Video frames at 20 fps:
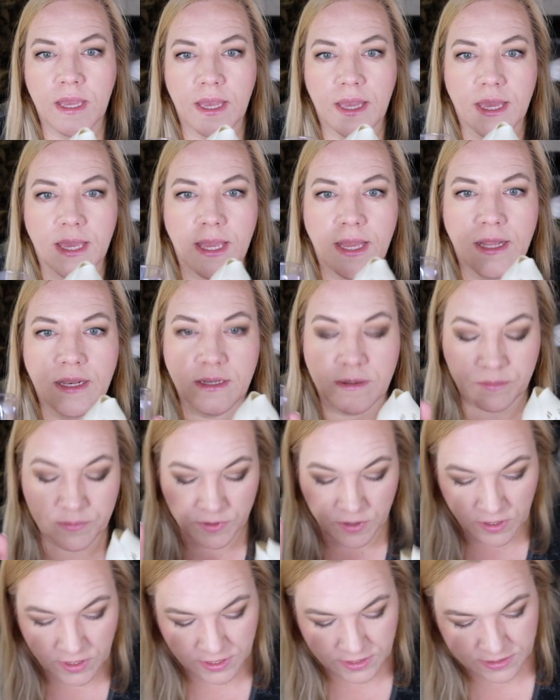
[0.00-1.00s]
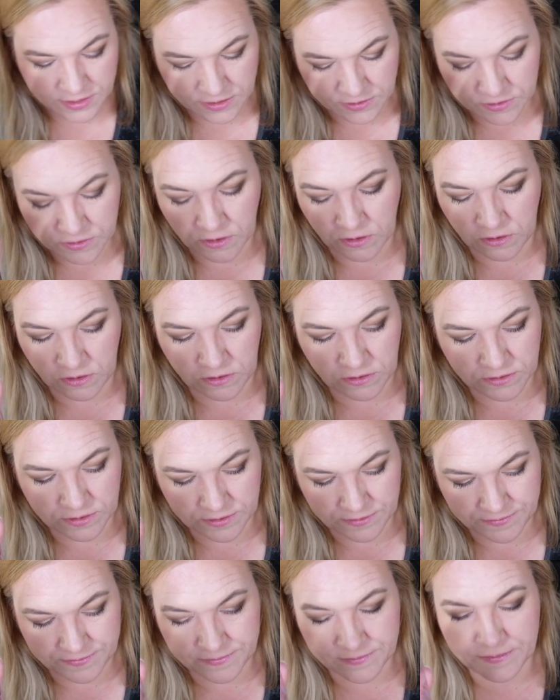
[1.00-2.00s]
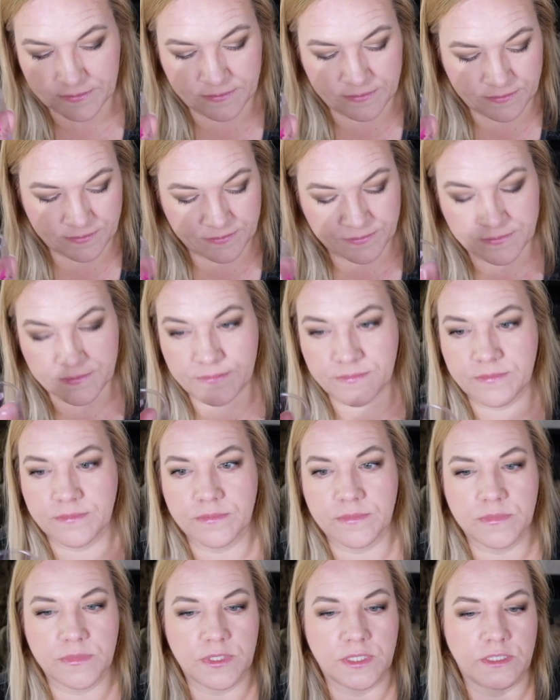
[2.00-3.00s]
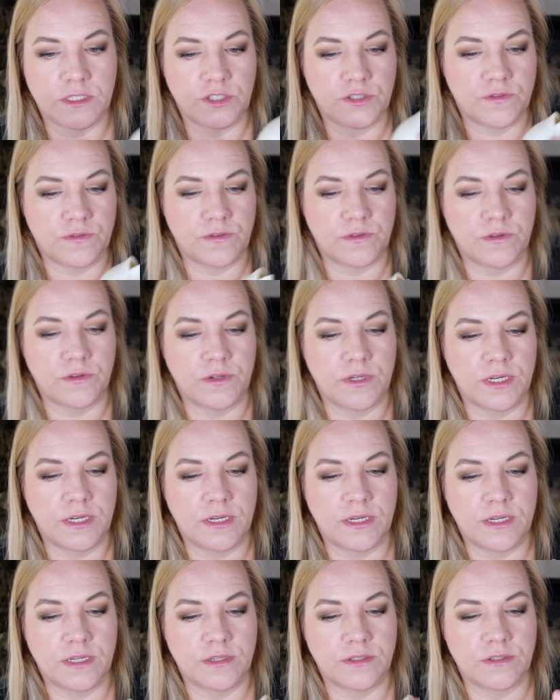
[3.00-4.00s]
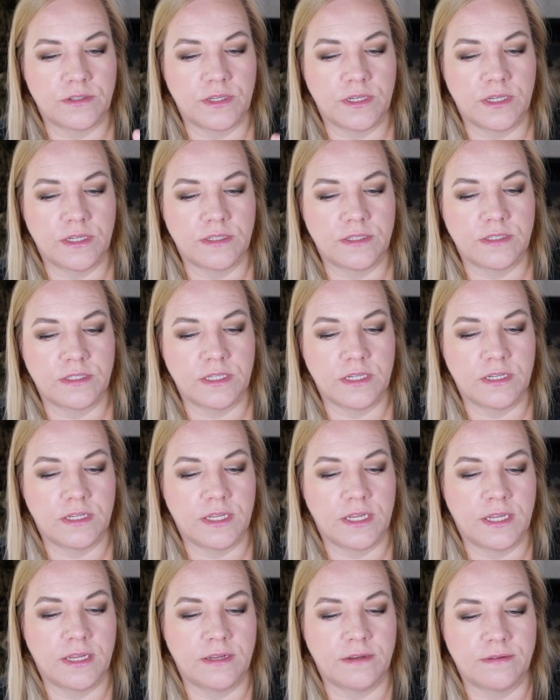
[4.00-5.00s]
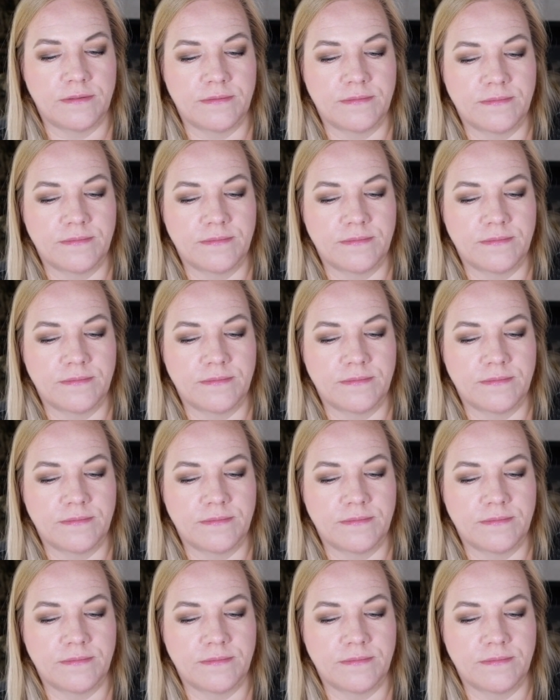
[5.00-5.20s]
again, the product is called, let's throw it in there so you can see it again.